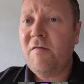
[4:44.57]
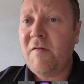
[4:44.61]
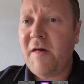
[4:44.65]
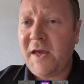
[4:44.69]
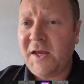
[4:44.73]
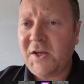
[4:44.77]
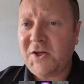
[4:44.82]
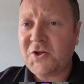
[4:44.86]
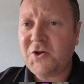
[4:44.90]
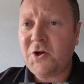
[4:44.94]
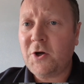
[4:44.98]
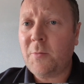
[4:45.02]

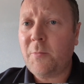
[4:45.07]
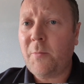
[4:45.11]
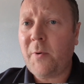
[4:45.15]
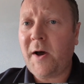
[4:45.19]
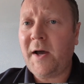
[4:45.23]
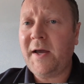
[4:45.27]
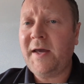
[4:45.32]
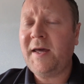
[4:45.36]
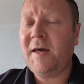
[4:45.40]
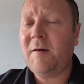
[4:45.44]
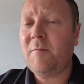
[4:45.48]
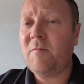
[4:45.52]
They stuck
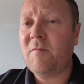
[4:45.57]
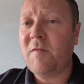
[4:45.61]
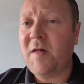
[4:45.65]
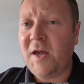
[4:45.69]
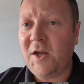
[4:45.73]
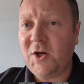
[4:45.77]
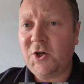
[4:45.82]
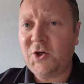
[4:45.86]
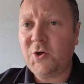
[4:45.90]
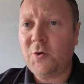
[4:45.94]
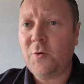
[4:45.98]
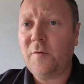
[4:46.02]
by him.
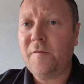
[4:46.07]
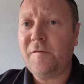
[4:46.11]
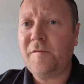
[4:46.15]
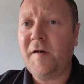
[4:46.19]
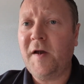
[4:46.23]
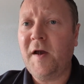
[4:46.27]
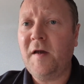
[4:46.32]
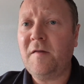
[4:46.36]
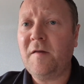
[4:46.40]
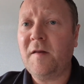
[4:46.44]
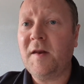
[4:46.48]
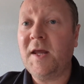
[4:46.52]
They showed
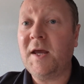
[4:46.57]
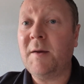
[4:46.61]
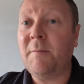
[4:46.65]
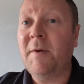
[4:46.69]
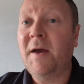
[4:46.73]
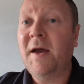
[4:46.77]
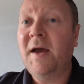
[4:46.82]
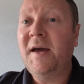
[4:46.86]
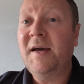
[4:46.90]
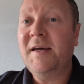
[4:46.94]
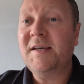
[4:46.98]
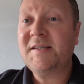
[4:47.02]
faith in
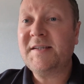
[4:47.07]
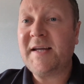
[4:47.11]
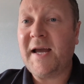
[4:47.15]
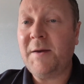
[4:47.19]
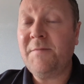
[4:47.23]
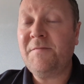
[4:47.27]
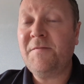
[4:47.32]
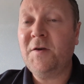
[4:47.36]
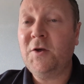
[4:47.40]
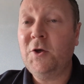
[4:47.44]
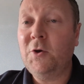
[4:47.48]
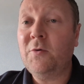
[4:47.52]
him. It's
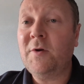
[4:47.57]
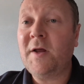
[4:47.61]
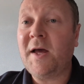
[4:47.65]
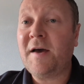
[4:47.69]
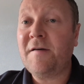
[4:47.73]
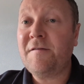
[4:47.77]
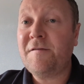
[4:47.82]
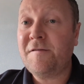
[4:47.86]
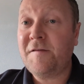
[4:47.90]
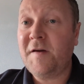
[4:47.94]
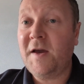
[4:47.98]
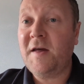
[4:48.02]
time for you to
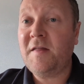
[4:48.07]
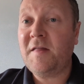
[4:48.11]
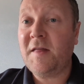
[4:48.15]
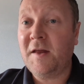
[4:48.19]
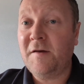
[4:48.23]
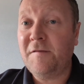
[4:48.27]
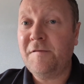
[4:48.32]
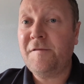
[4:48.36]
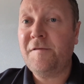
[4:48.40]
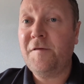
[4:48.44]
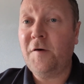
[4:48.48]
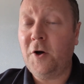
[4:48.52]
have faith
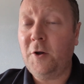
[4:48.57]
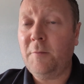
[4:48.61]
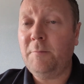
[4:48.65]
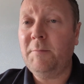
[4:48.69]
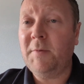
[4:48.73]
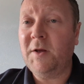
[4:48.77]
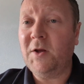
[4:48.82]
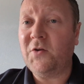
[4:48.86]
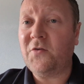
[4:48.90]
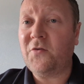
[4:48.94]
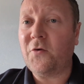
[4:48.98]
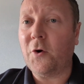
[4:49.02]
in Fulham,
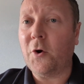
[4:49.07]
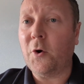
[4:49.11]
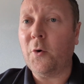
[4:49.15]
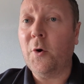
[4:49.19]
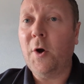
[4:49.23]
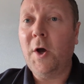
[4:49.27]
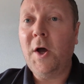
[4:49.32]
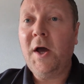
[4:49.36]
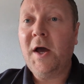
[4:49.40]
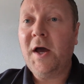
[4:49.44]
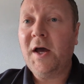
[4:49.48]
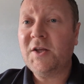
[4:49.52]

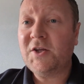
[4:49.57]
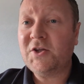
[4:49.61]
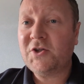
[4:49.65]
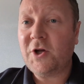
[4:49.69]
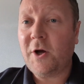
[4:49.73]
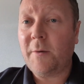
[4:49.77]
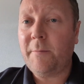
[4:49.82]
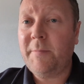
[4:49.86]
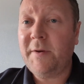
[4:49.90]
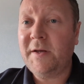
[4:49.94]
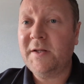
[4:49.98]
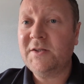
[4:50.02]
Mitro, and
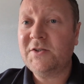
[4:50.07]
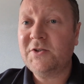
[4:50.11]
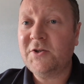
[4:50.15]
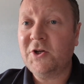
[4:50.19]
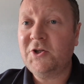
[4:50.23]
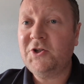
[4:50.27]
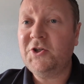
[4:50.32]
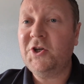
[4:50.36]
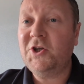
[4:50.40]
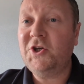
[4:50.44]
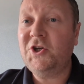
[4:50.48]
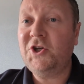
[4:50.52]
stop being
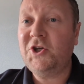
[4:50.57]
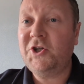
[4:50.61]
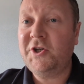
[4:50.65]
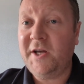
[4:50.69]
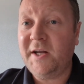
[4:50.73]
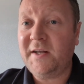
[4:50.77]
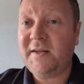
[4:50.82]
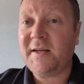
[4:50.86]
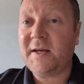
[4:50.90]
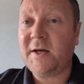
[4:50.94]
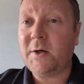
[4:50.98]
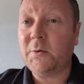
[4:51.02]
such a
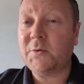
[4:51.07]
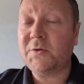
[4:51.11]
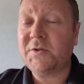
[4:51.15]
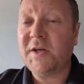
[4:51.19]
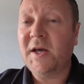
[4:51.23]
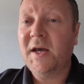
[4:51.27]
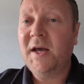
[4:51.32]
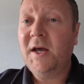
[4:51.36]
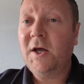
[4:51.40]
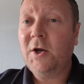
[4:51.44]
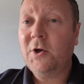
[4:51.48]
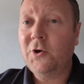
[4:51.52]
shithouse.
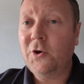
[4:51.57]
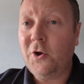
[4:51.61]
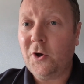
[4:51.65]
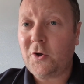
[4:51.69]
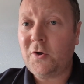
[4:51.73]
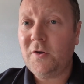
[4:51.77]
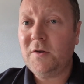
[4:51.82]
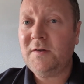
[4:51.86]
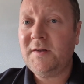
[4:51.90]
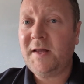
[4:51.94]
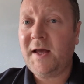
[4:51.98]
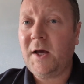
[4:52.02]

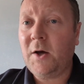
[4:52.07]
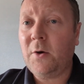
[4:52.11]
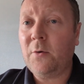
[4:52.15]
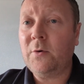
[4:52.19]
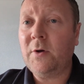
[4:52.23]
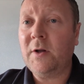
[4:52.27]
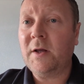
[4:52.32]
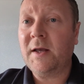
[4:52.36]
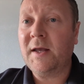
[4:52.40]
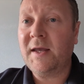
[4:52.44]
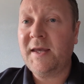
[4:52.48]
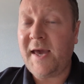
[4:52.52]
Knuckle
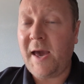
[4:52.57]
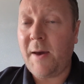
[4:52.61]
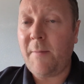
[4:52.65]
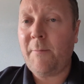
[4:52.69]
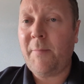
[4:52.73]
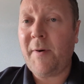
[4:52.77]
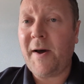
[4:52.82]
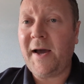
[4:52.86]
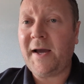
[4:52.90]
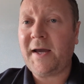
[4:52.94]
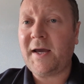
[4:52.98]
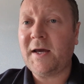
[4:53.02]
down and
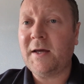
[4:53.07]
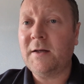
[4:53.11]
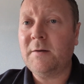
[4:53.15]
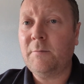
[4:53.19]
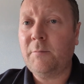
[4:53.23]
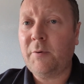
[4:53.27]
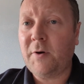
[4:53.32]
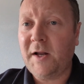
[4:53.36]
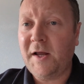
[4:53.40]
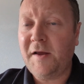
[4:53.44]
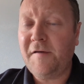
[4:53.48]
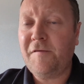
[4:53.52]
get back
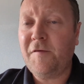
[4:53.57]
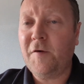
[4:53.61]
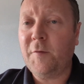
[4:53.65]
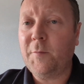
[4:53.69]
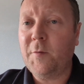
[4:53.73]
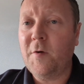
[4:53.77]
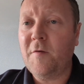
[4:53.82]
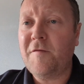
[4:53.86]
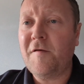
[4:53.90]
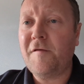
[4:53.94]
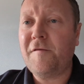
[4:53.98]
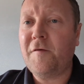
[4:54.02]
and play
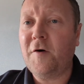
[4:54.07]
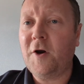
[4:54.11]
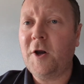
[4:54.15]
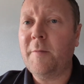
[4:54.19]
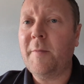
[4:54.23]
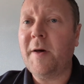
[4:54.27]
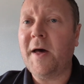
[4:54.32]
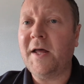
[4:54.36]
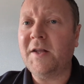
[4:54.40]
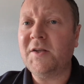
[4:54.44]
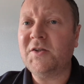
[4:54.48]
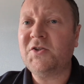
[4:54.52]
football for
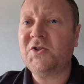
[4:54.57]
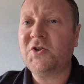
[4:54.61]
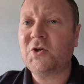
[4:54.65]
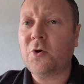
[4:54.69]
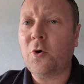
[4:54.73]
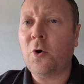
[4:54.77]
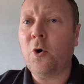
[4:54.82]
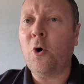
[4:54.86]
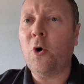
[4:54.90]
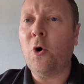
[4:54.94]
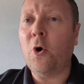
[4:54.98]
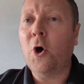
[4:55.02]
Fulham and
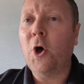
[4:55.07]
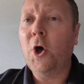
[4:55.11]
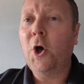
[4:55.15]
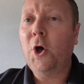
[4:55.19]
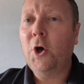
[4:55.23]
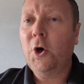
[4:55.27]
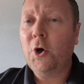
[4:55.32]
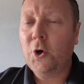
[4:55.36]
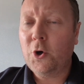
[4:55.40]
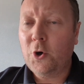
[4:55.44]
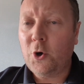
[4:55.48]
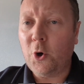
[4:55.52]
score
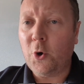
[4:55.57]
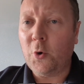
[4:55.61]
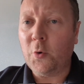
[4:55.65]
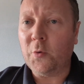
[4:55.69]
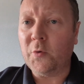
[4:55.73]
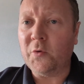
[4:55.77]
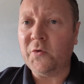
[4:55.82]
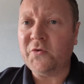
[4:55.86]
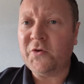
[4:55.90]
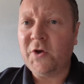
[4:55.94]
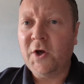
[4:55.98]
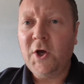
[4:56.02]

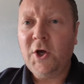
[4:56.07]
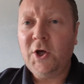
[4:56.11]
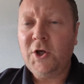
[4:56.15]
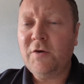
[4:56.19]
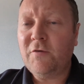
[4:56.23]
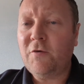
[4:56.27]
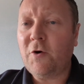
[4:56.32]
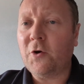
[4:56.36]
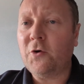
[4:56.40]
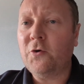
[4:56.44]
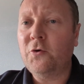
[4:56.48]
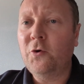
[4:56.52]
goals.
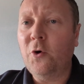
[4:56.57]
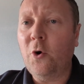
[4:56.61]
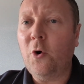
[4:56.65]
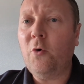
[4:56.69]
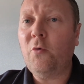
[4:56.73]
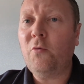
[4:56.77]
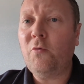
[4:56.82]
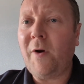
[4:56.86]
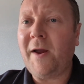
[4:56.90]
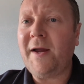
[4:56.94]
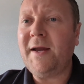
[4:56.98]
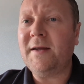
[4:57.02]
You've got
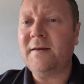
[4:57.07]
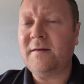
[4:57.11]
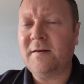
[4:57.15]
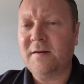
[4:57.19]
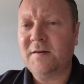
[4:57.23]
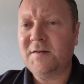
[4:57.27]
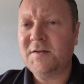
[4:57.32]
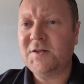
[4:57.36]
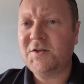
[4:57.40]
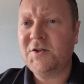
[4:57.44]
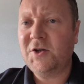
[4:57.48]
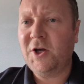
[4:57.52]
no right
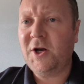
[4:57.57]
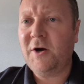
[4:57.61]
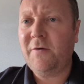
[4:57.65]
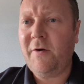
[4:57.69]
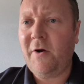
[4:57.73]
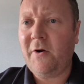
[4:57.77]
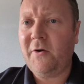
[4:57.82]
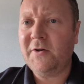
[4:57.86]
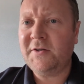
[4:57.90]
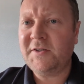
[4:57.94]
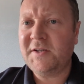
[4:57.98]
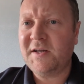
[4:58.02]
to turn
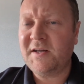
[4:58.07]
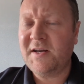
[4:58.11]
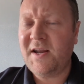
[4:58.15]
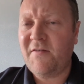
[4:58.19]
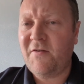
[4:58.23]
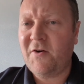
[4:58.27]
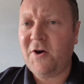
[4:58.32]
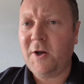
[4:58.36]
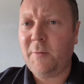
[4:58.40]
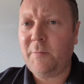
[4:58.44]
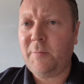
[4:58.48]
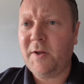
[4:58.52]
around and say you're
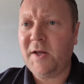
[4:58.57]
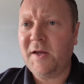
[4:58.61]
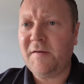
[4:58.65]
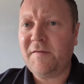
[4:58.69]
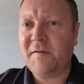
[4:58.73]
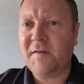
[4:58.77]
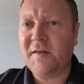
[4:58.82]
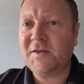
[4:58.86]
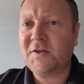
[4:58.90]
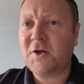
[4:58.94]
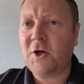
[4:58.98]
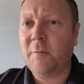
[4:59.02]
never going to play
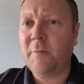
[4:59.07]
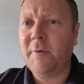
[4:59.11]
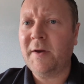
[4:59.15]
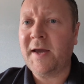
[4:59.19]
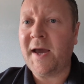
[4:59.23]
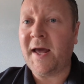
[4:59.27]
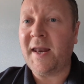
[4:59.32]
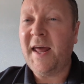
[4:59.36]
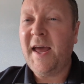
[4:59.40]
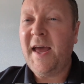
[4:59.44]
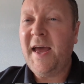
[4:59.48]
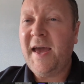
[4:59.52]
for this club
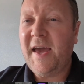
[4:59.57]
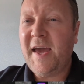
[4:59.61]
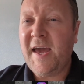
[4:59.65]
again.